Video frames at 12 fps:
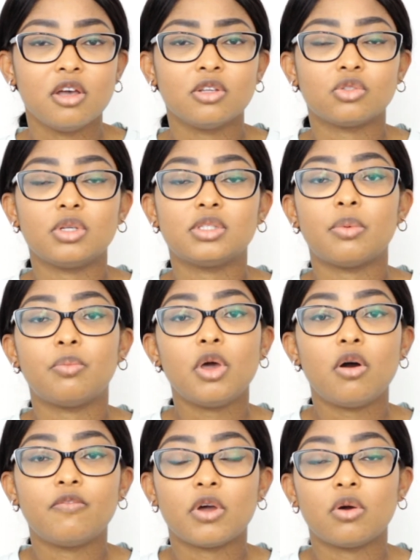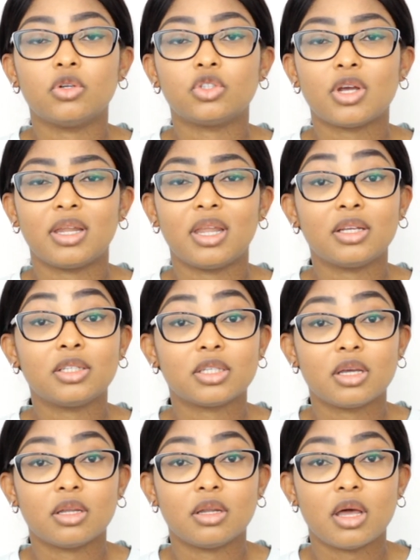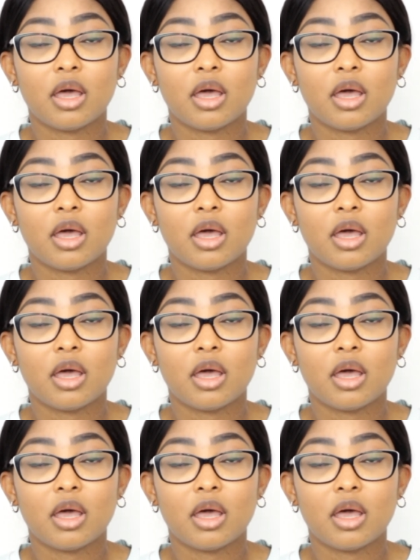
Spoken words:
So it's a bit of a contradiction.